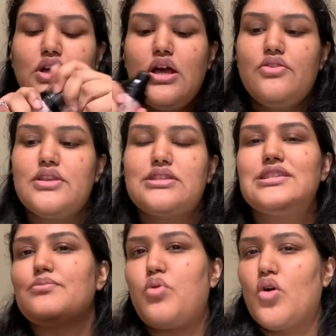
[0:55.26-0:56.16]
This is a
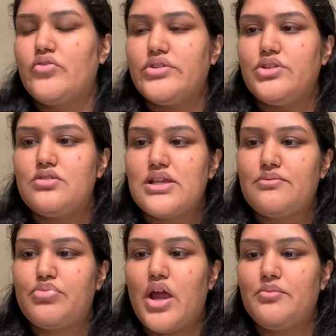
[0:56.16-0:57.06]
pore reducing
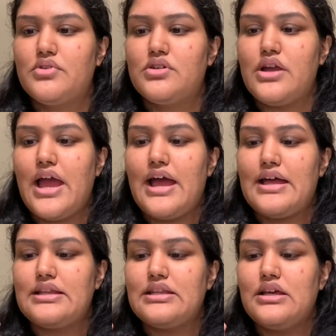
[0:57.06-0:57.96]
primer,
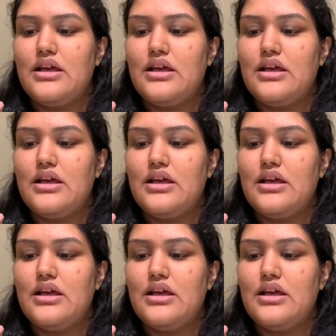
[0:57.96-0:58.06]
and